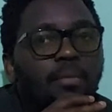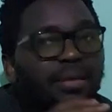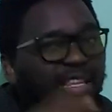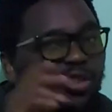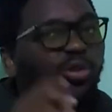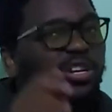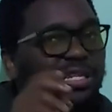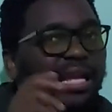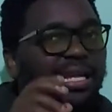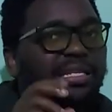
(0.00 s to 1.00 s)
But then the
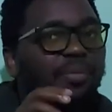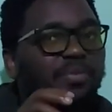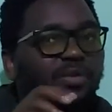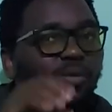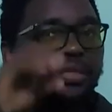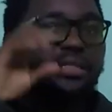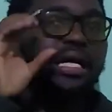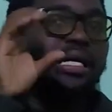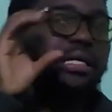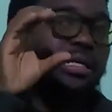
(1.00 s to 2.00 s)
original letter P was
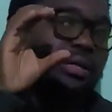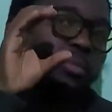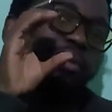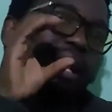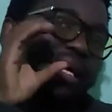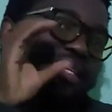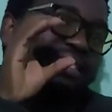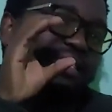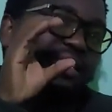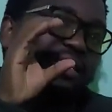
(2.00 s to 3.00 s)
like more like a
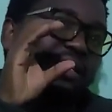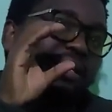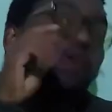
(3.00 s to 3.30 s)
C